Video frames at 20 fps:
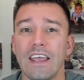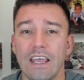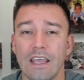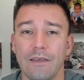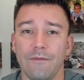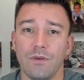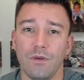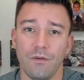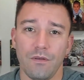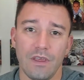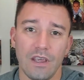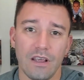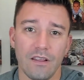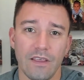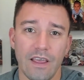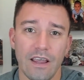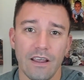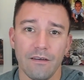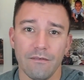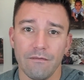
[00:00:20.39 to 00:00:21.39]
if you
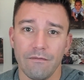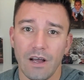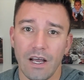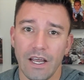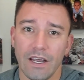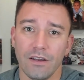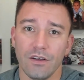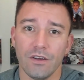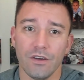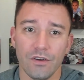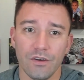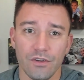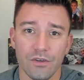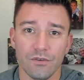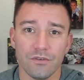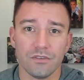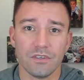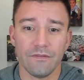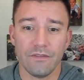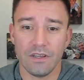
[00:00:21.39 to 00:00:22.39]
think they could find good
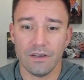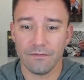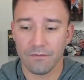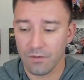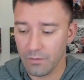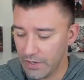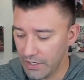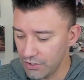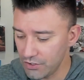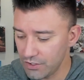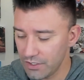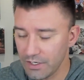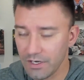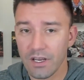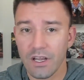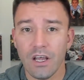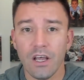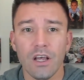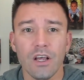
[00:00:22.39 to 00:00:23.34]
use of the information.